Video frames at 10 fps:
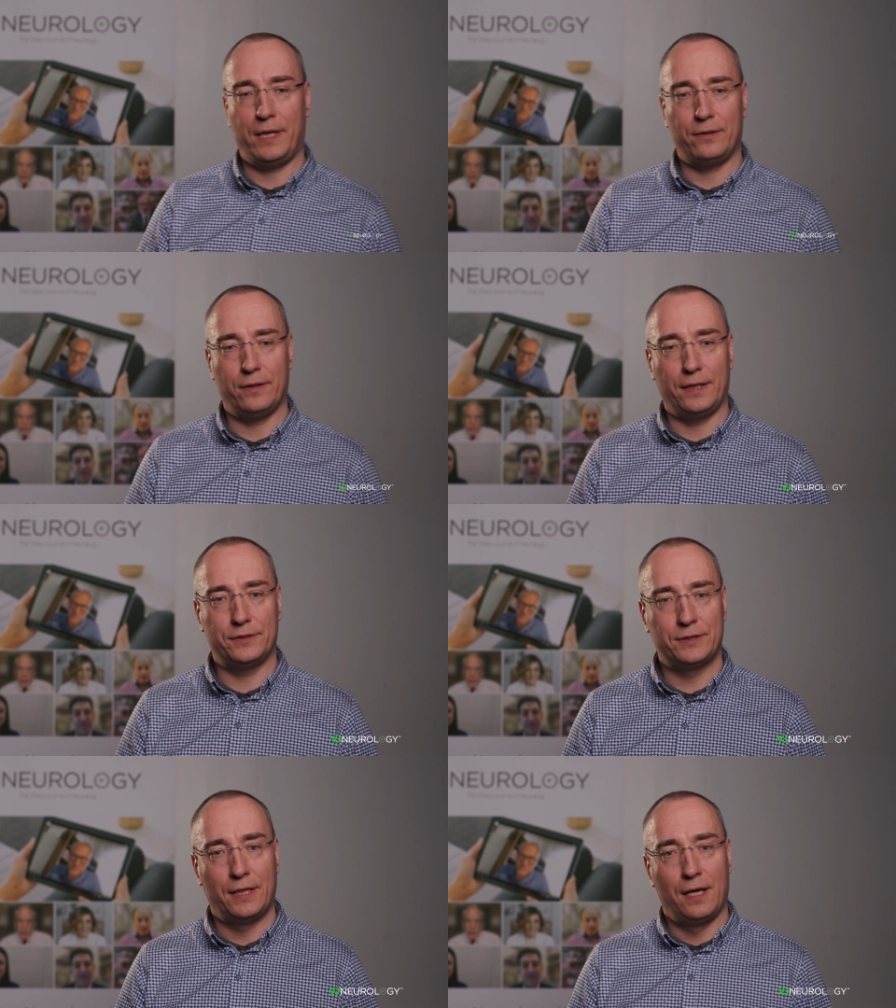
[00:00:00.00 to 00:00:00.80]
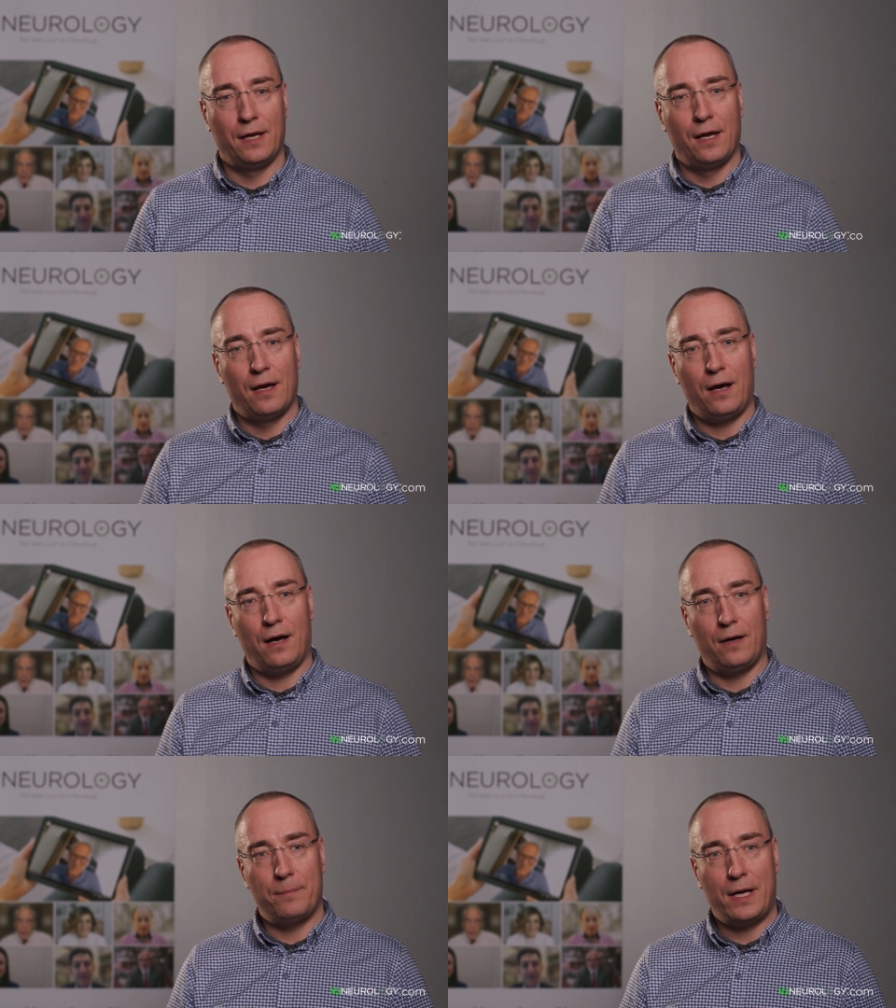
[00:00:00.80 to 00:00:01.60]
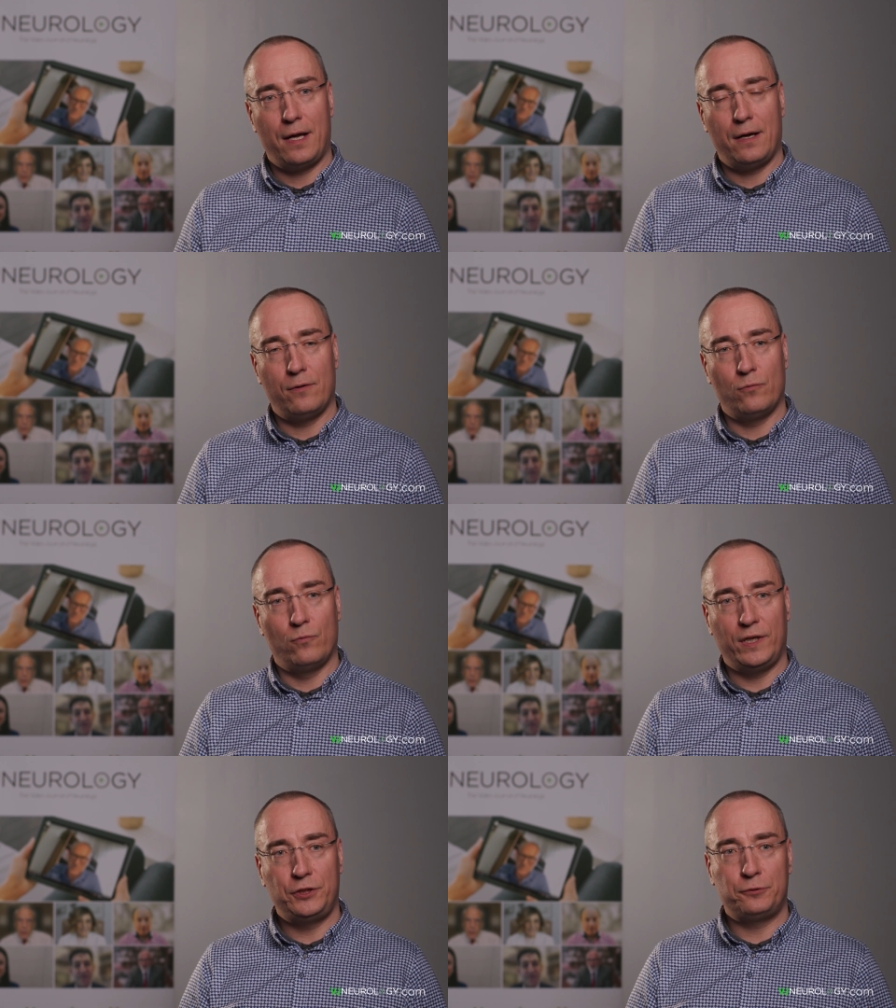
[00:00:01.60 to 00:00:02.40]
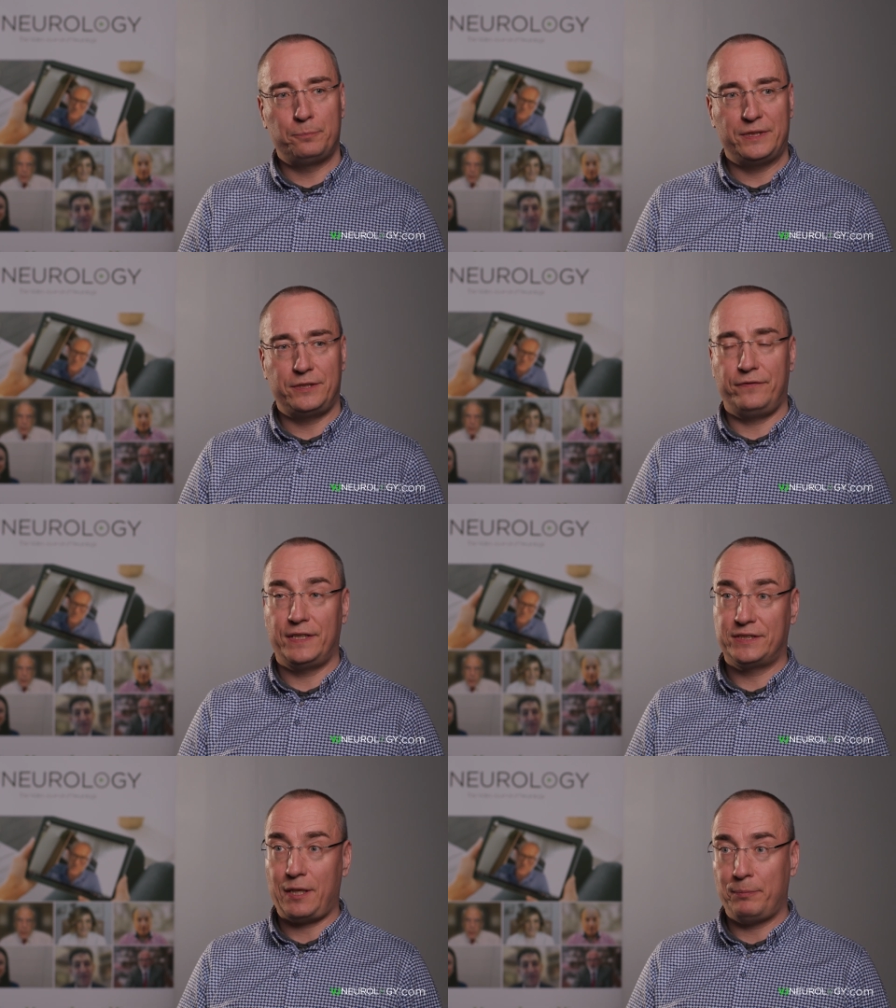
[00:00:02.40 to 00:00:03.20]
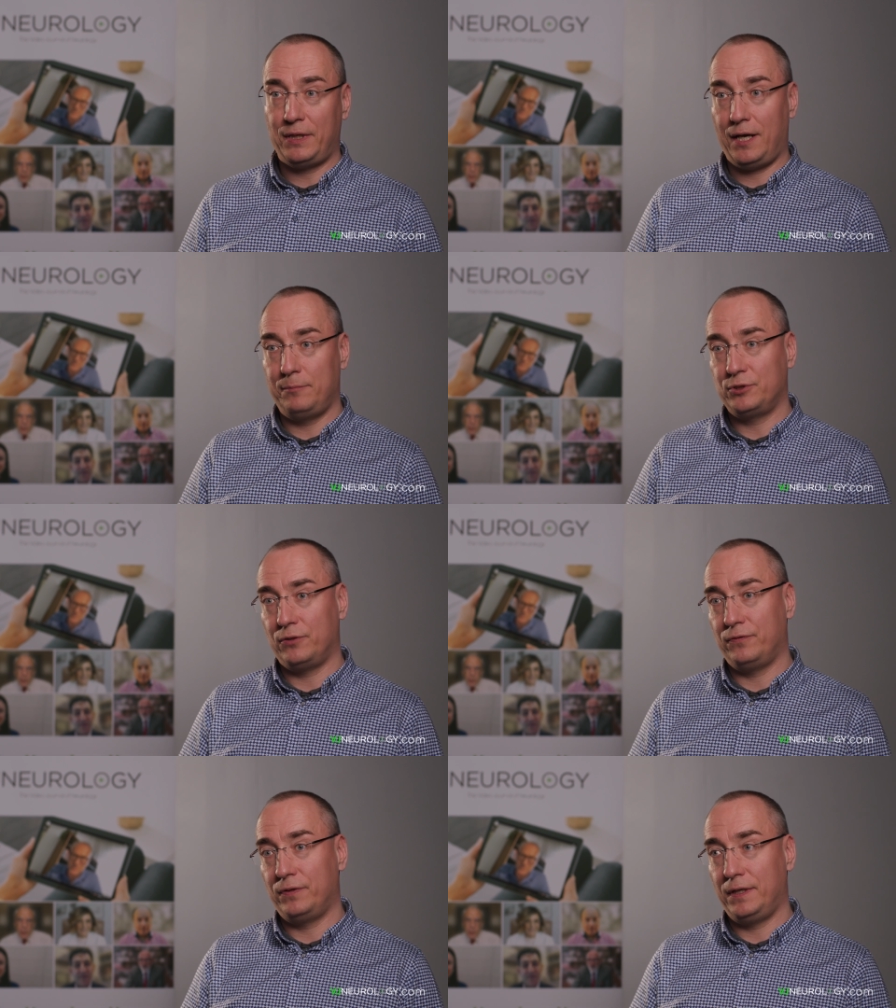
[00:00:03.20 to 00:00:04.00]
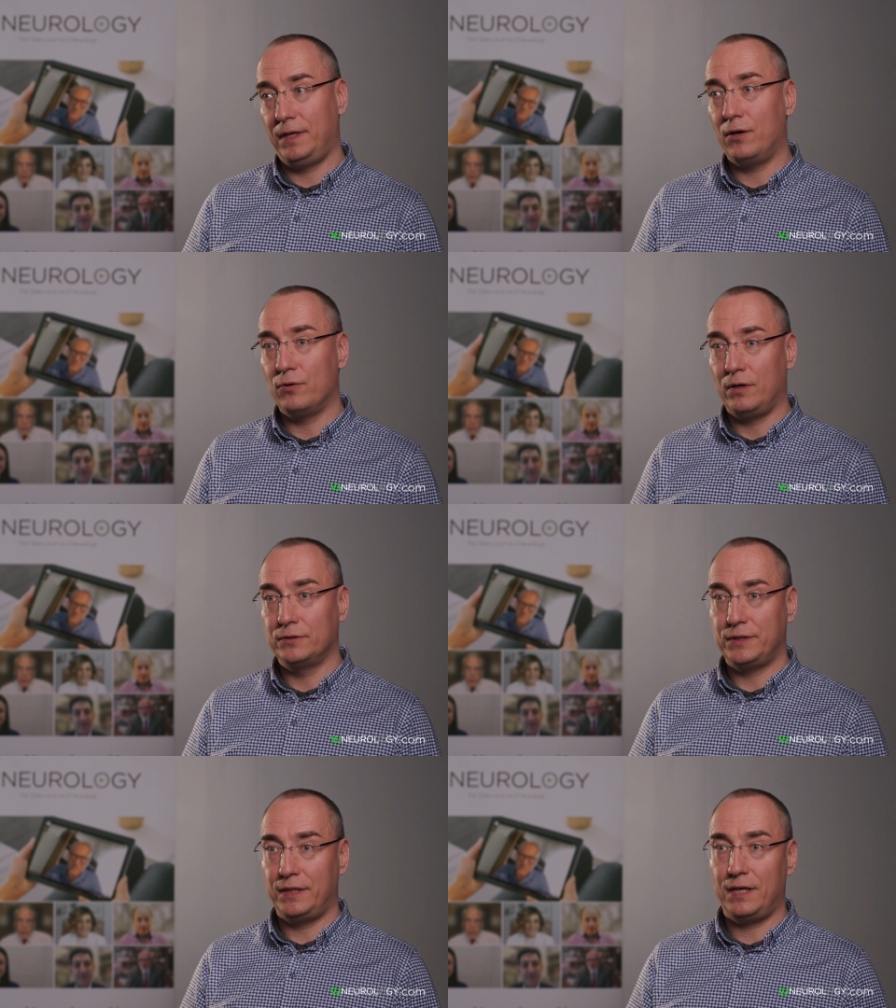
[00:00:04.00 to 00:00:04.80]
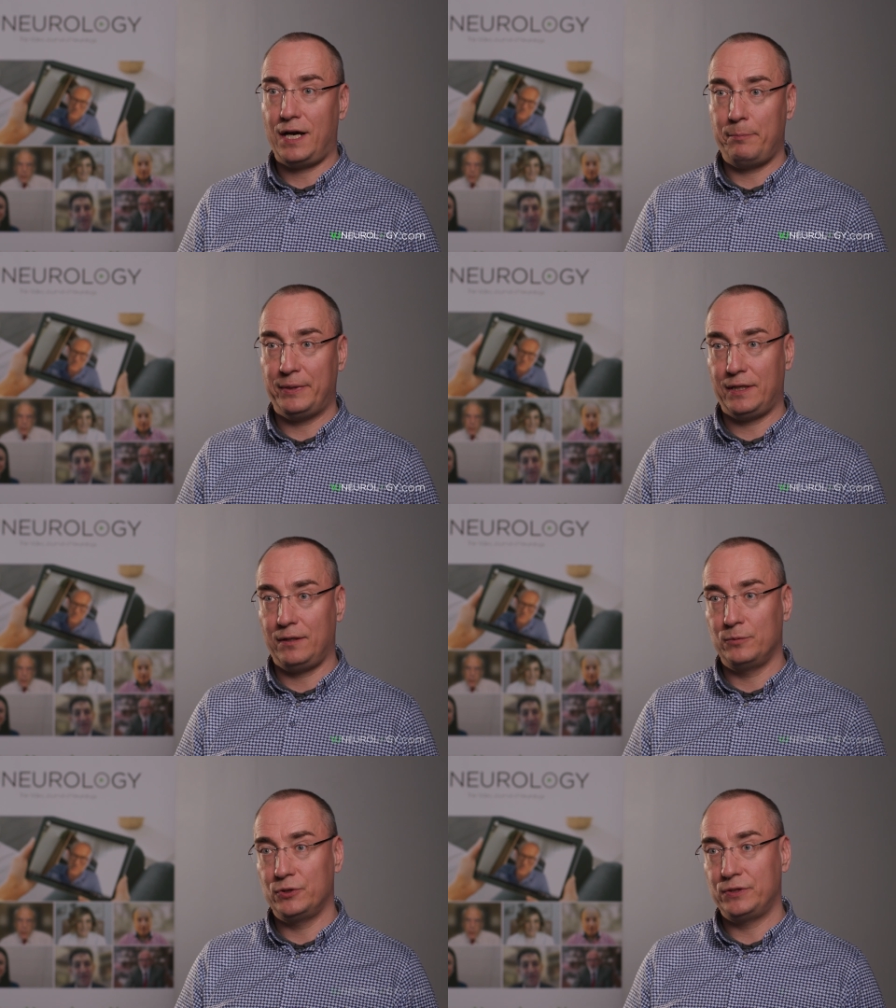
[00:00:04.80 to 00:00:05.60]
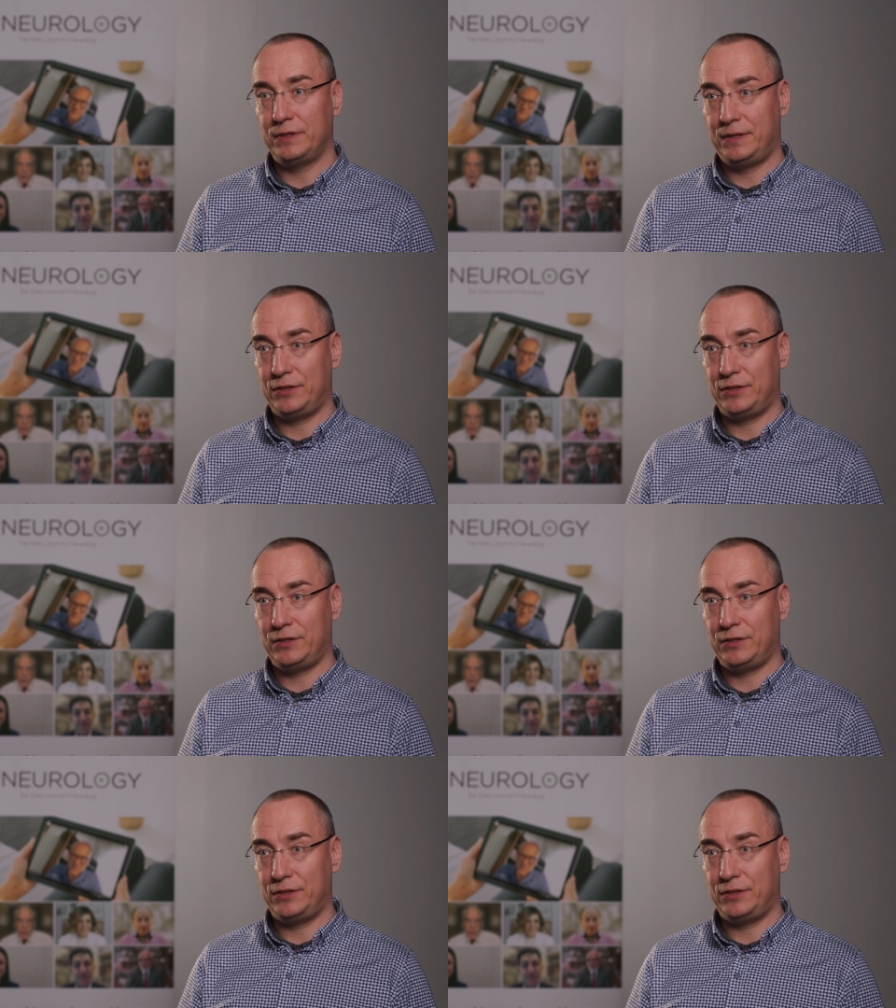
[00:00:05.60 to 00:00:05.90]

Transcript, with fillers: better is Uh, which specific subtypes of neurons in the hypothalamus